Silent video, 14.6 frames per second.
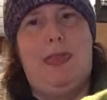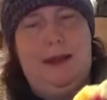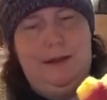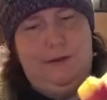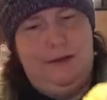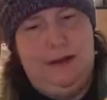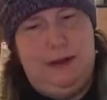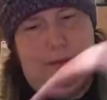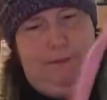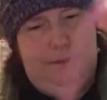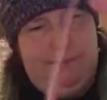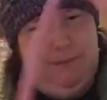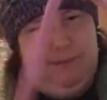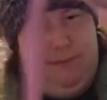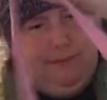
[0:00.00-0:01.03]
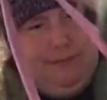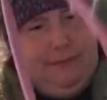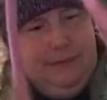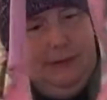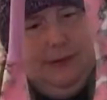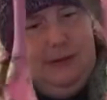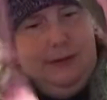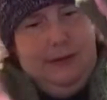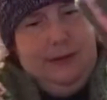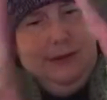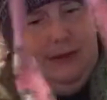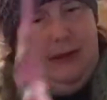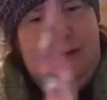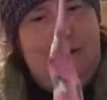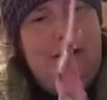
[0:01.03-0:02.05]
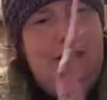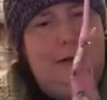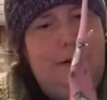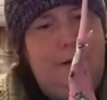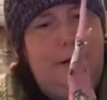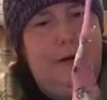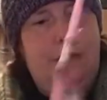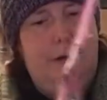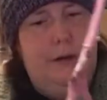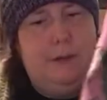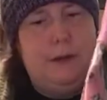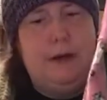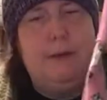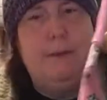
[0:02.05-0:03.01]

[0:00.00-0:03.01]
So, that's another work in